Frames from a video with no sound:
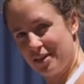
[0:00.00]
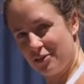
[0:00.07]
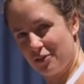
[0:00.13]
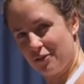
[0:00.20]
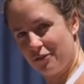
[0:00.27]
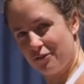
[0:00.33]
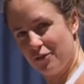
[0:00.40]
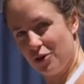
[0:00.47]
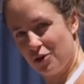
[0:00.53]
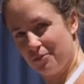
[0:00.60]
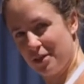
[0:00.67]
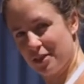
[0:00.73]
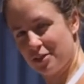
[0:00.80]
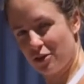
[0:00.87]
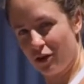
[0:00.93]
the
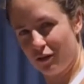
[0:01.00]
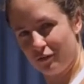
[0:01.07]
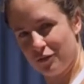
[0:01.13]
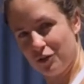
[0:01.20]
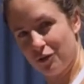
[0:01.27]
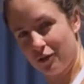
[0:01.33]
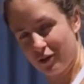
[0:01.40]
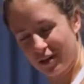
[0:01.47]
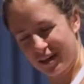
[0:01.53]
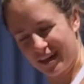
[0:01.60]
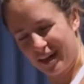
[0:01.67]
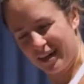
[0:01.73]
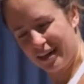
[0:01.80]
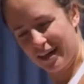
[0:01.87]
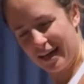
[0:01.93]
firmness of your
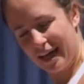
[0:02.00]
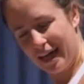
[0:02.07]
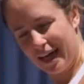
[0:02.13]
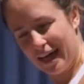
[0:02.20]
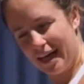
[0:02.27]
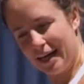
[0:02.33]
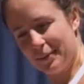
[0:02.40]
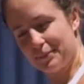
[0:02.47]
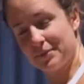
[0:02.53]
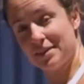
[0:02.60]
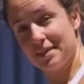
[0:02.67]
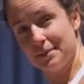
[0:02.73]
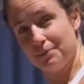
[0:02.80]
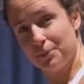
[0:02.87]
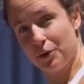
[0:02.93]

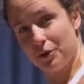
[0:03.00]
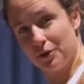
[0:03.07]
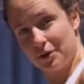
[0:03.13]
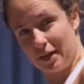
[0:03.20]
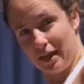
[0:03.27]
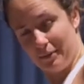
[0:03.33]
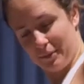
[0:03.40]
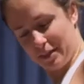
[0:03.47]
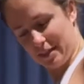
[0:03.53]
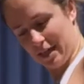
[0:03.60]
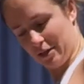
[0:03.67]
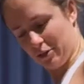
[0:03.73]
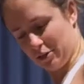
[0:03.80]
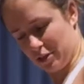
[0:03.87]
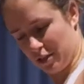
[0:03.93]
sit bone coming
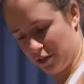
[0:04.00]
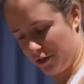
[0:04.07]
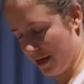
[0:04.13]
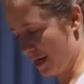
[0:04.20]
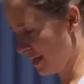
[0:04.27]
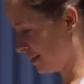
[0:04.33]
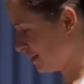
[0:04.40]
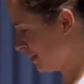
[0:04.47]
down onto the ground,